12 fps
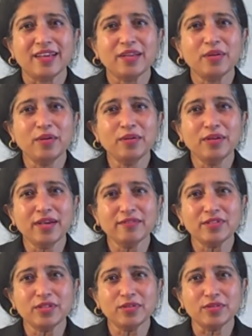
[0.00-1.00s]
And all you have
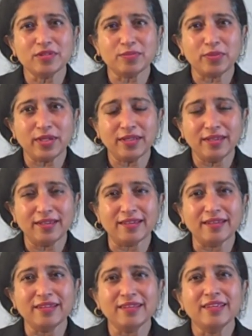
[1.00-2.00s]
to do is breathe it
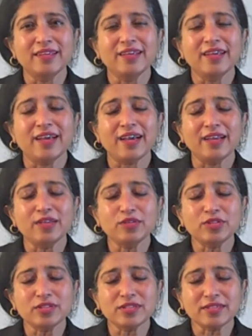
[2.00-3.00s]
in and
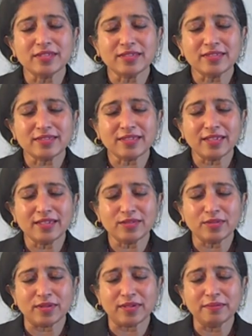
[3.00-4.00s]
you just send
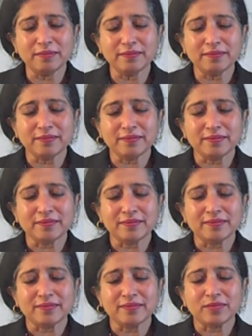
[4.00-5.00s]
it to them
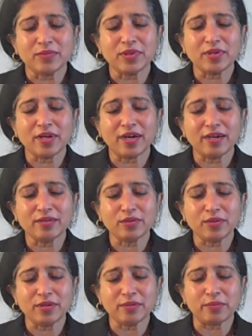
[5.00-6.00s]
with your
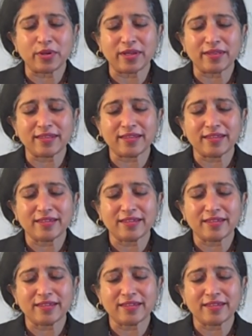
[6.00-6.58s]
outgoing breath.